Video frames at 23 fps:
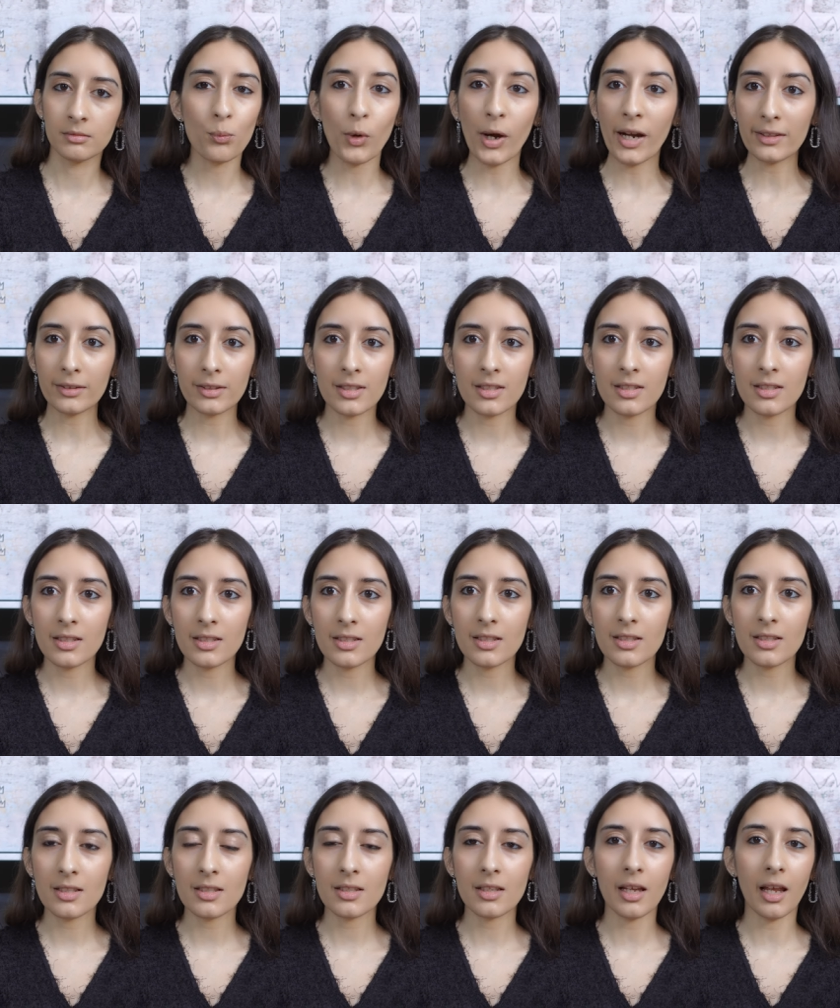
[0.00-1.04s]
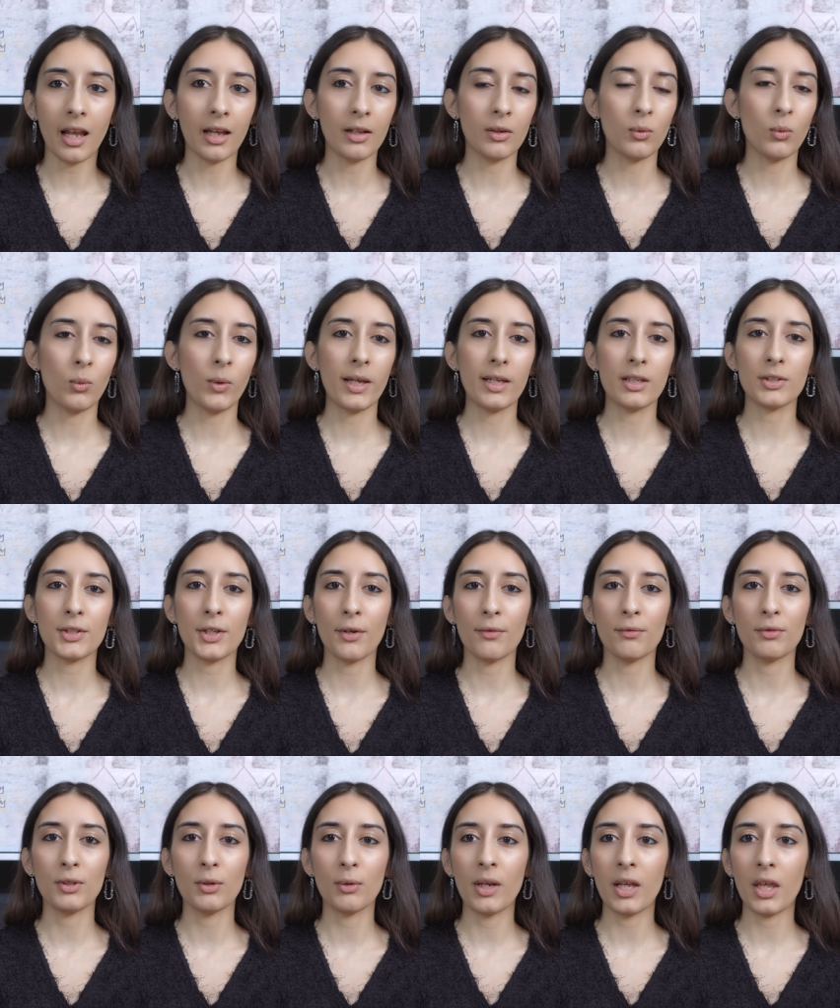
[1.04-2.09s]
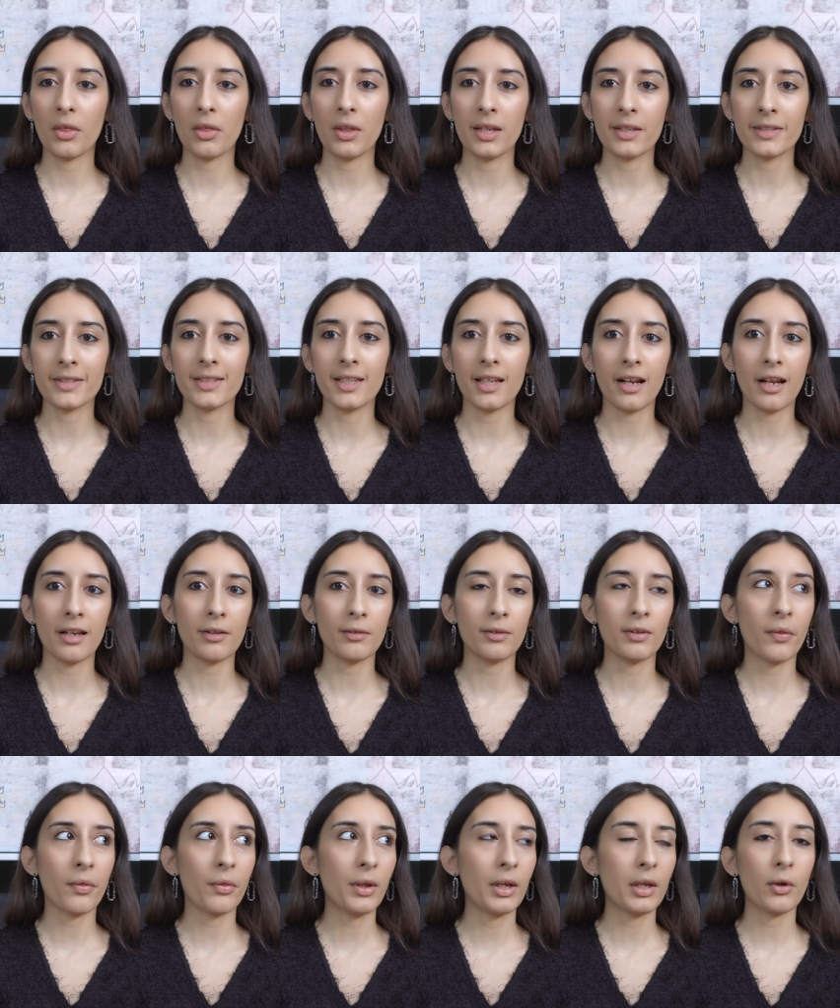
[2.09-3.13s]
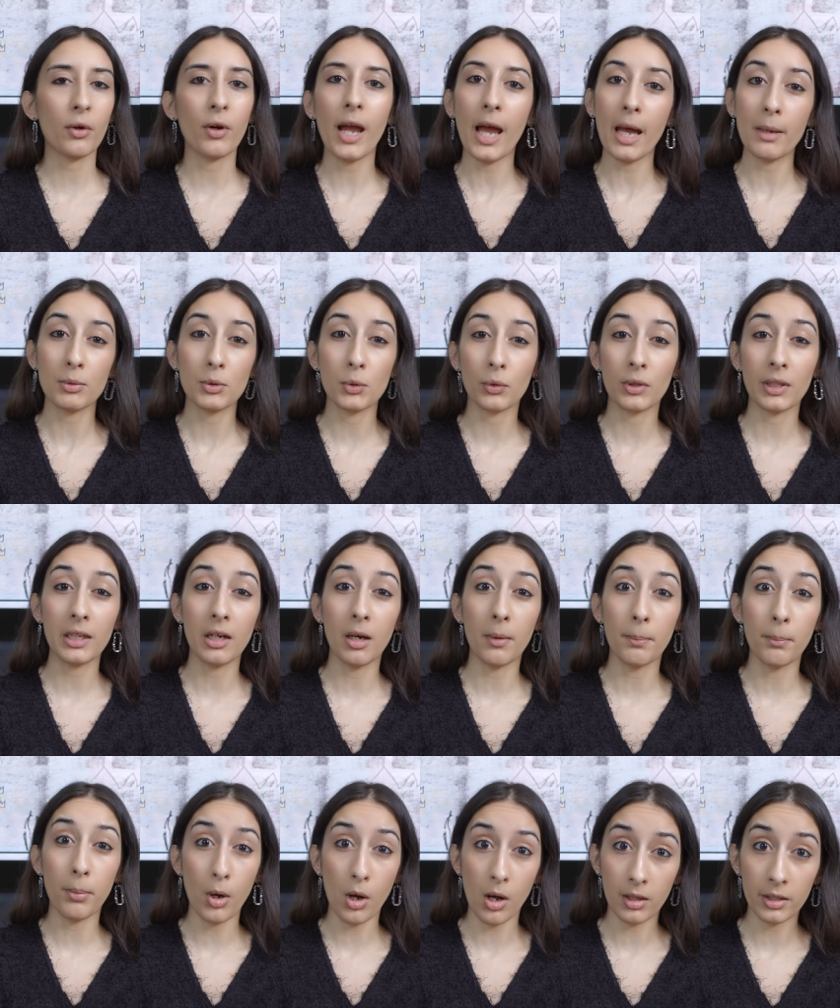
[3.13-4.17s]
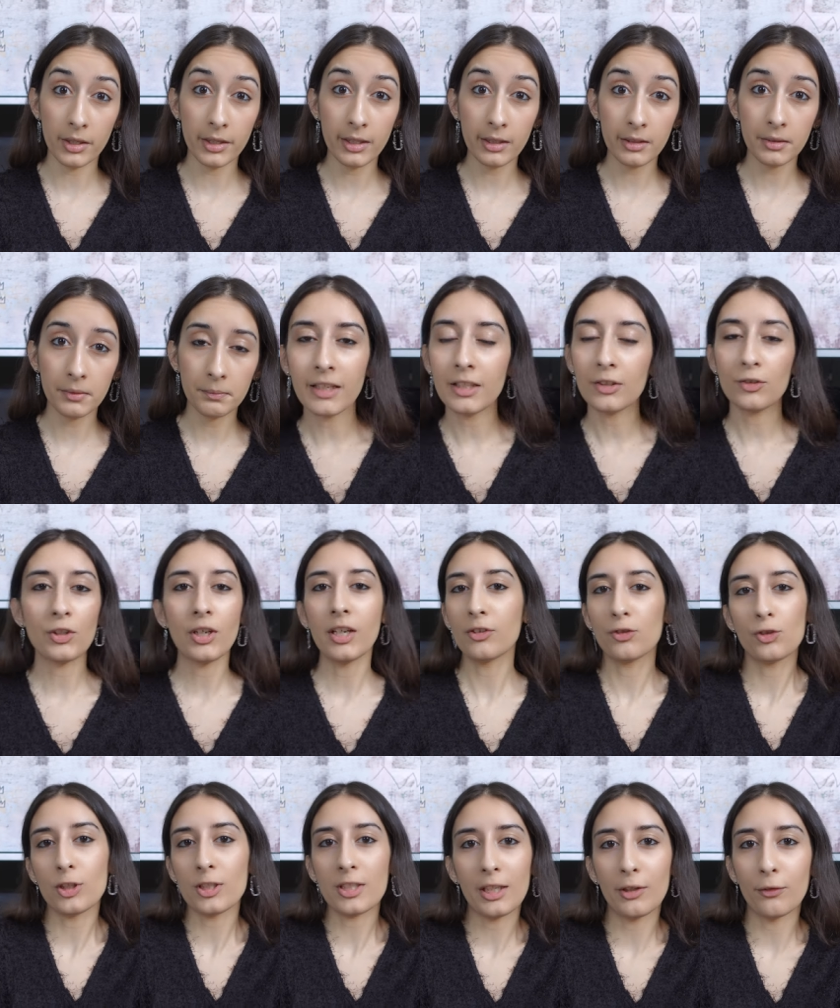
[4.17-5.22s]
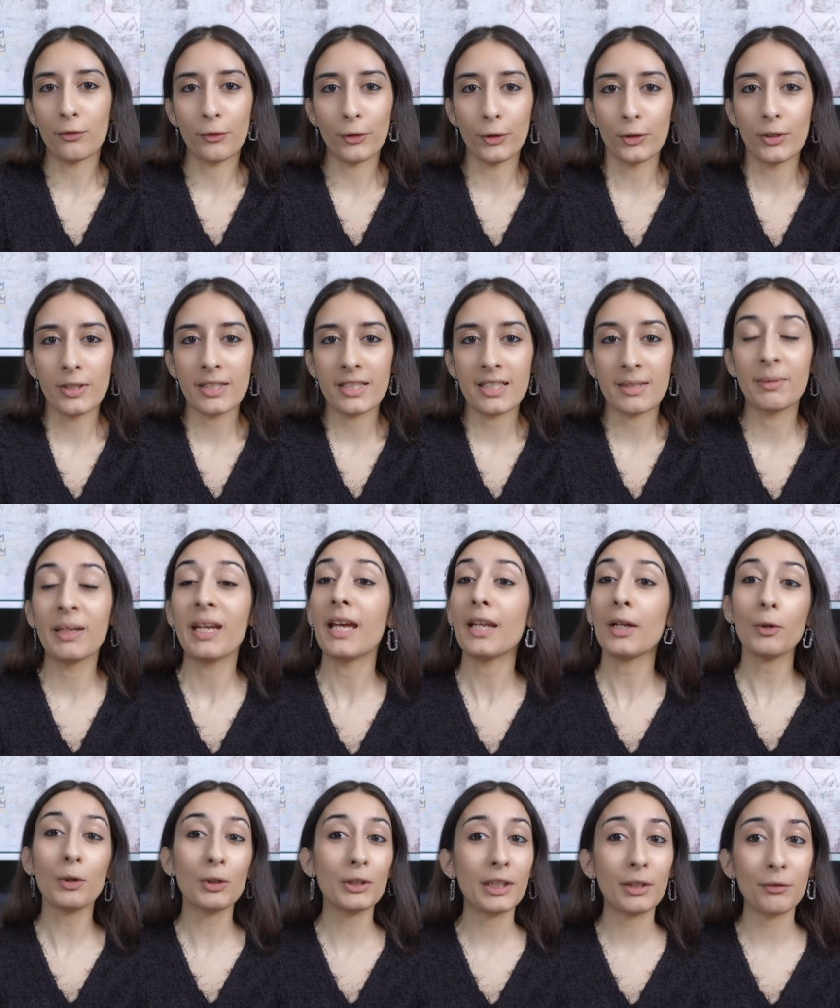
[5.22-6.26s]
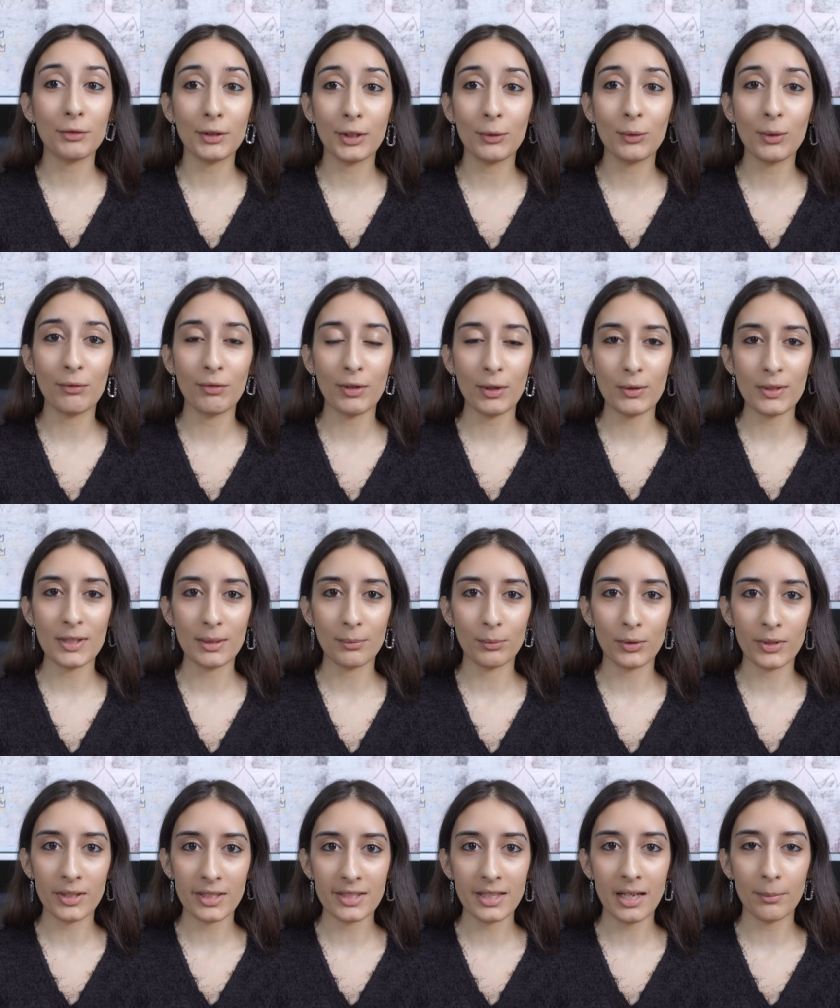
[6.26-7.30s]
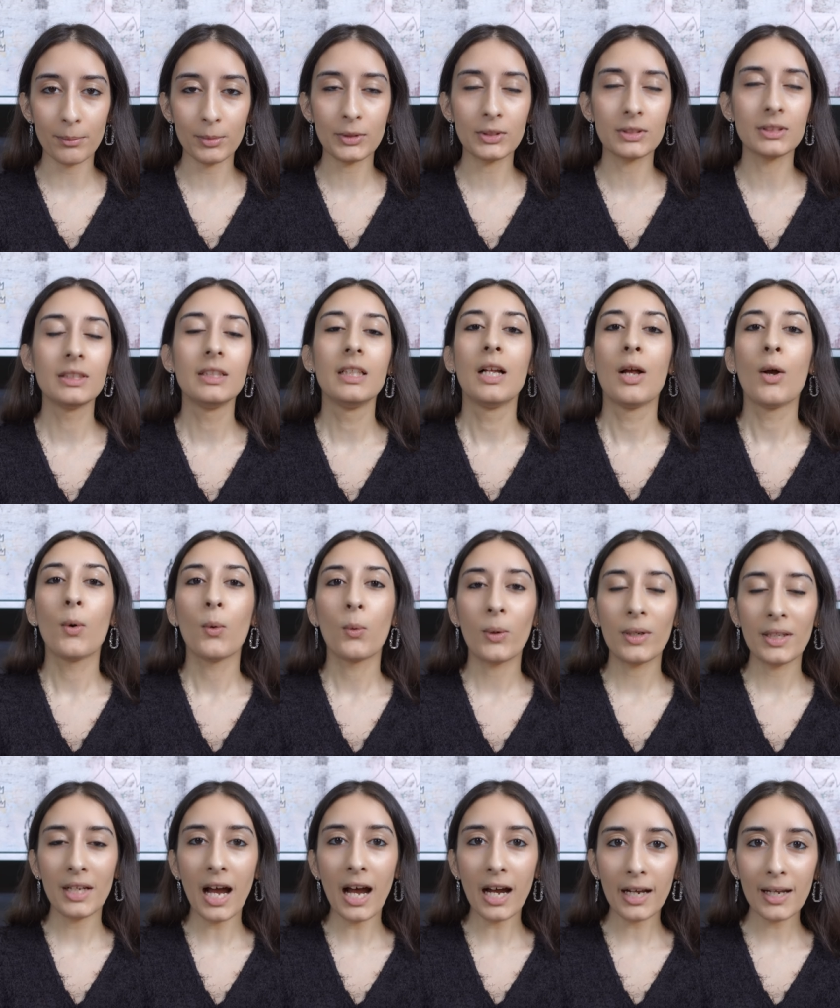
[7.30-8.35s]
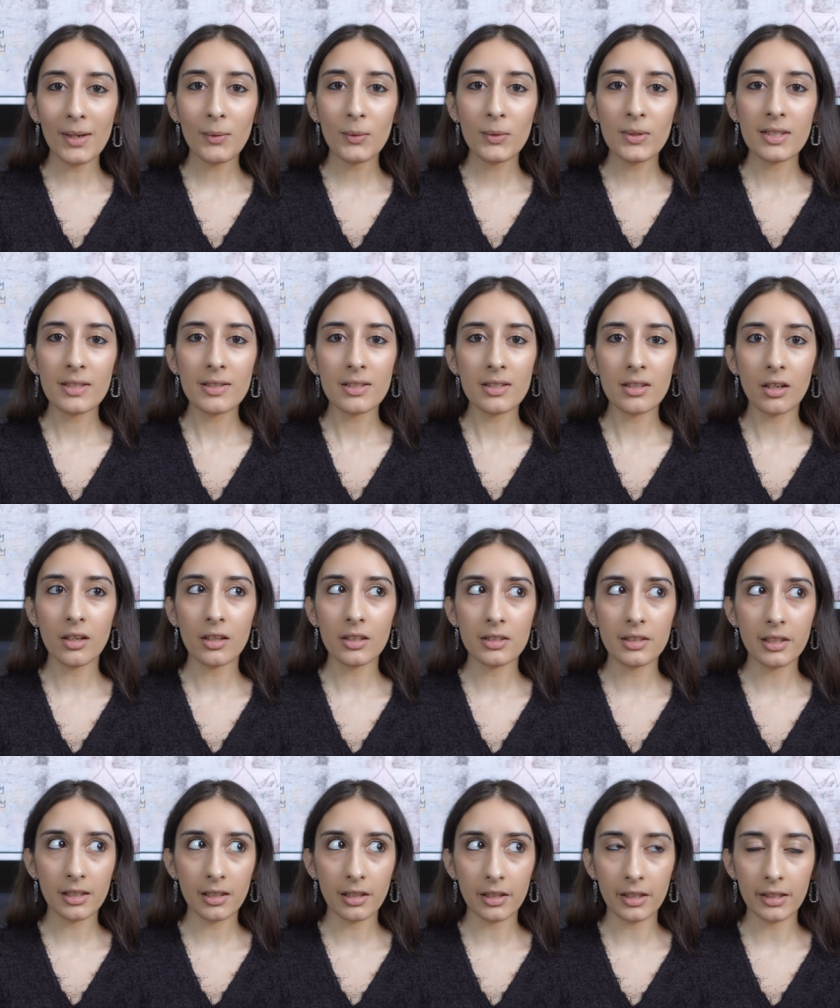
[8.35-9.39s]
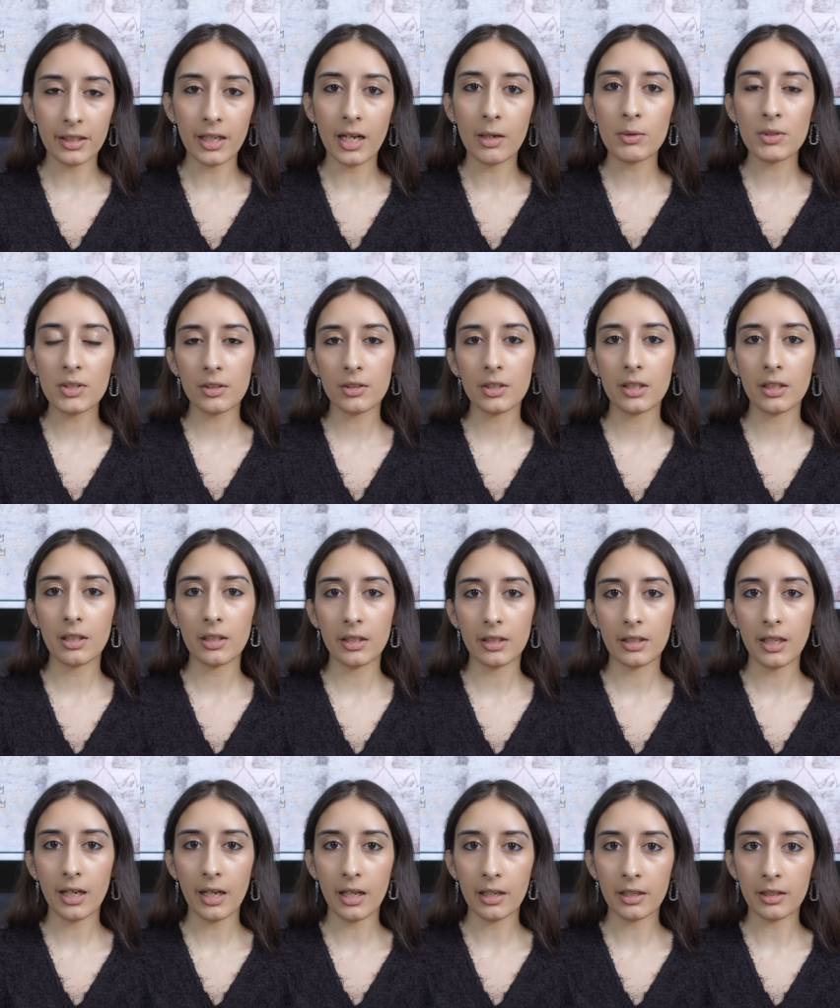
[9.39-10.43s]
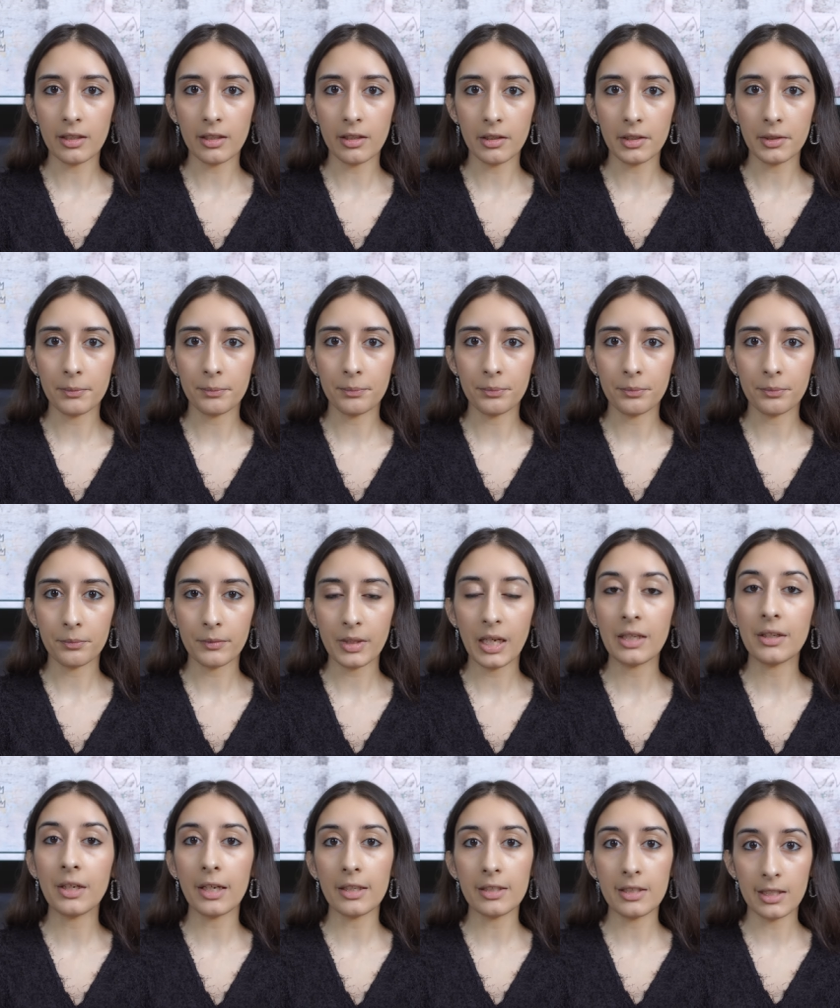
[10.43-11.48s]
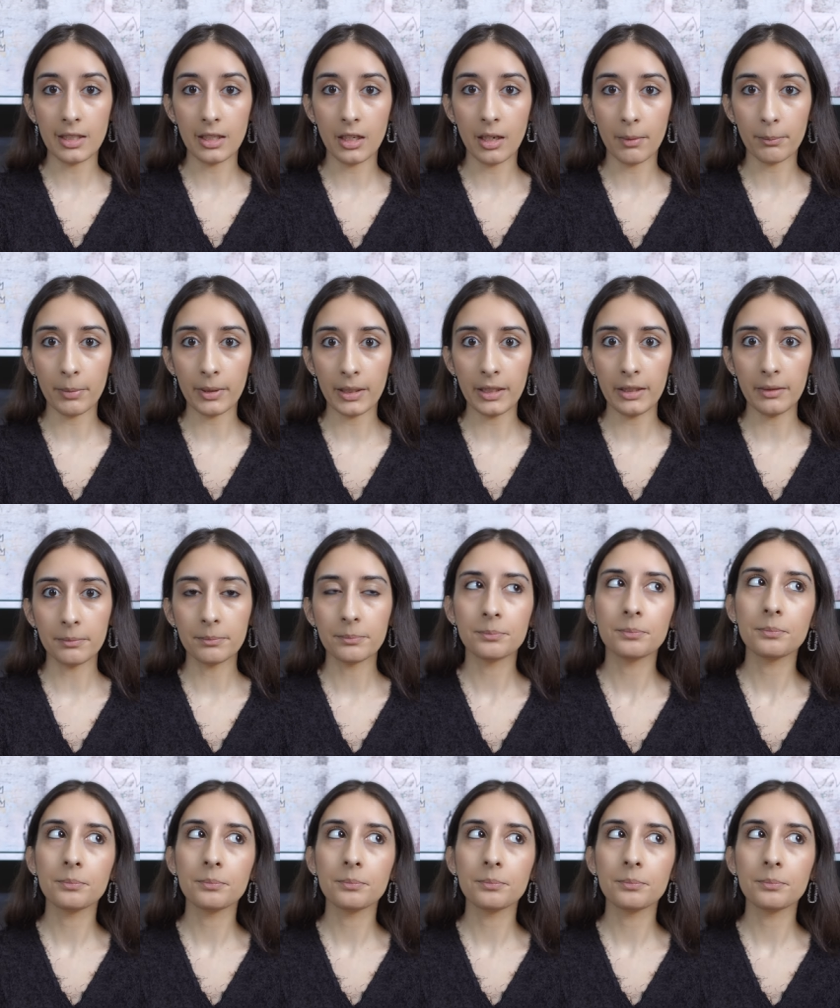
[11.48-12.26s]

practices and ways of doing things that I think are absolutely appalling and it, it just infuriates me and I will give you a very simple example. When I was articling, I was articling at a, um, an IT company